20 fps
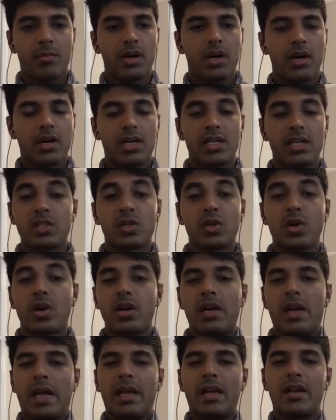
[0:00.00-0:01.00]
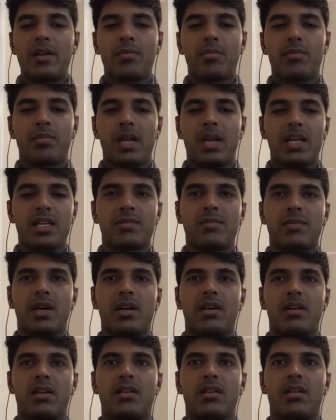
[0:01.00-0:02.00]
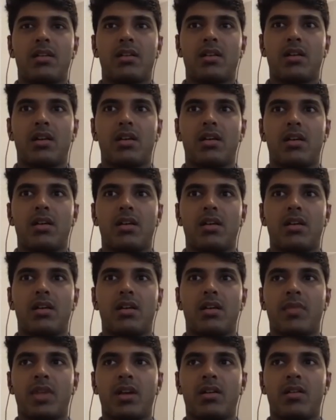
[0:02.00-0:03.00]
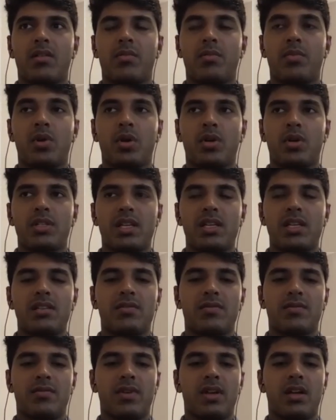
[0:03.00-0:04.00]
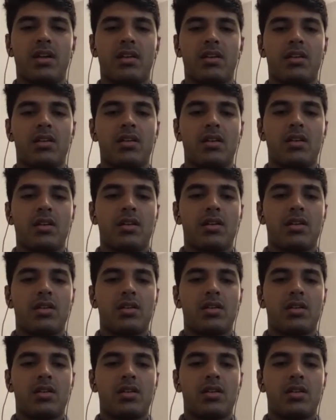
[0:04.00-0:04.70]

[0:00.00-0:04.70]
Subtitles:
But it's not like a placement process where,